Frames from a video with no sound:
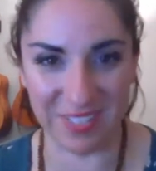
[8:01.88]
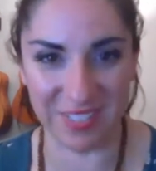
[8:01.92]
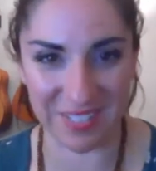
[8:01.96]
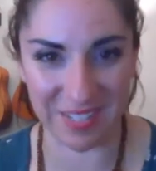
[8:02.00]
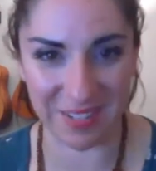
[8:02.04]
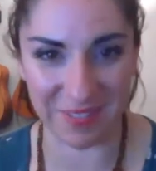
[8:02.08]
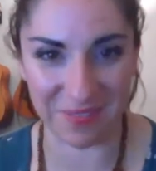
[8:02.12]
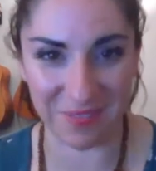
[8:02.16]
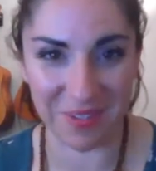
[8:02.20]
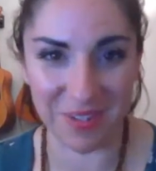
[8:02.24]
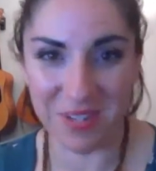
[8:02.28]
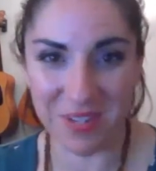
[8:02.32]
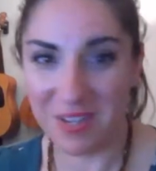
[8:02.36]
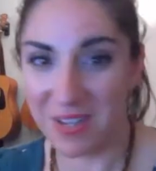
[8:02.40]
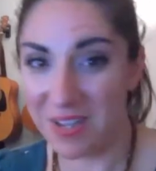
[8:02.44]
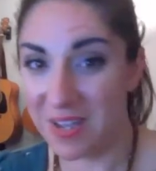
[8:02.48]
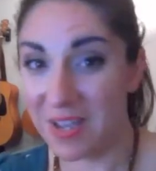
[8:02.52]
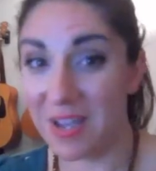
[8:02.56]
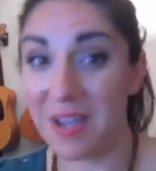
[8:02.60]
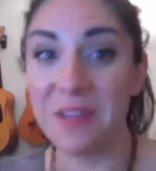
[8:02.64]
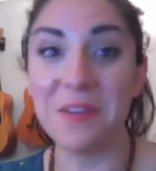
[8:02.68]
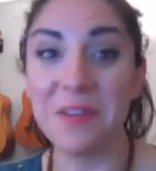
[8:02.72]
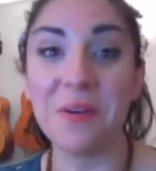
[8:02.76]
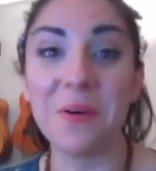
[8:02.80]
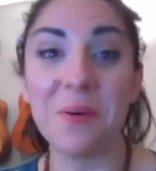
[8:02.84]
years.
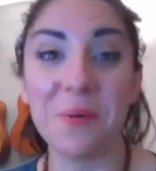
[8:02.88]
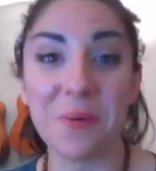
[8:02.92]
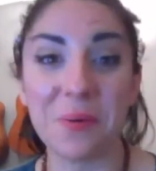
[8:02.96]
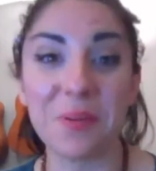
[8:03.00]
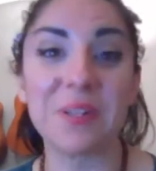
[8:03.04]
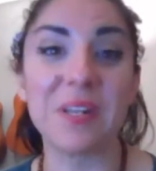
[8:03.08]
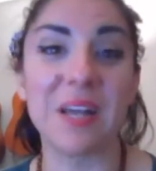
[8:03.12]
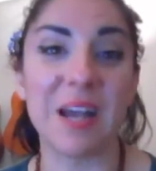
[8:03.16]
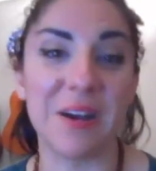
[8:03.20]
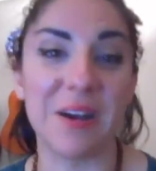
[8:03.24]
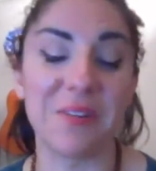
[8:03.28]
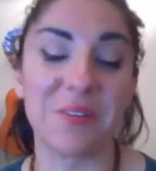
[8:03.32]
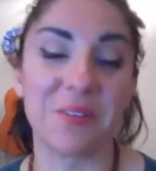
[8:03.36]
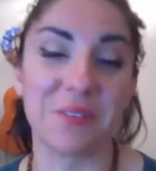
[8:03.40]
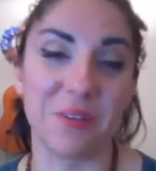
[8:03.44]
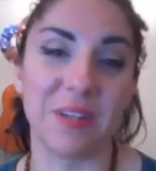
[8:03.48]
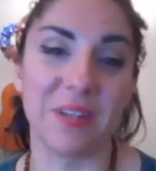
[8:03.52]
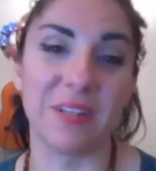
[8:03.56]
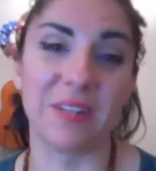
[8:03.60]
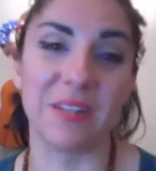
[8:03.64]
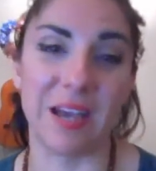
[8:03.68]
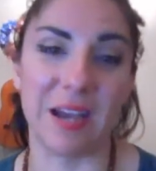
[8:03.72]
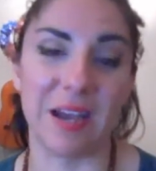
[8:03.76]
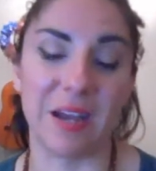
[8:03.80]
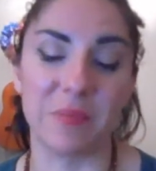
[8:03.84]
I know how to
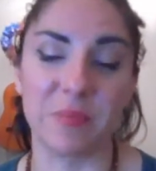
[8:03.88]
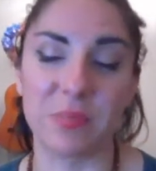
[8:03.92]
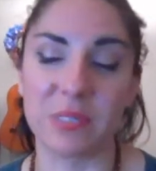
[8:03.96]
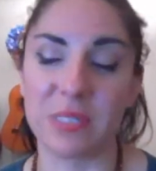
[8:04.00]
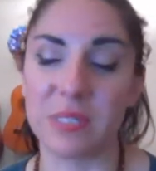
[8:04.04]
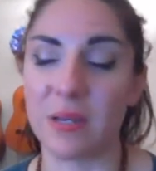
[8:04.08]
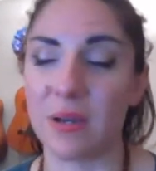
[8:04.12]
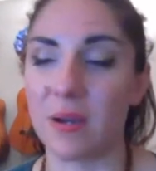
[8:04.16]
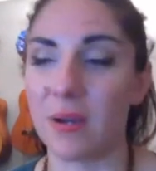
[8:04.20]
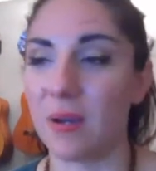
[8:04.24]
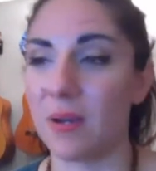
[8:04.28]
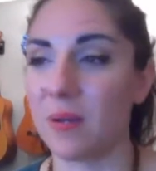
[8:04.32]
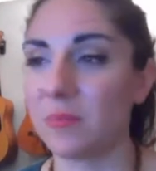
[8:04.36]
grade labs.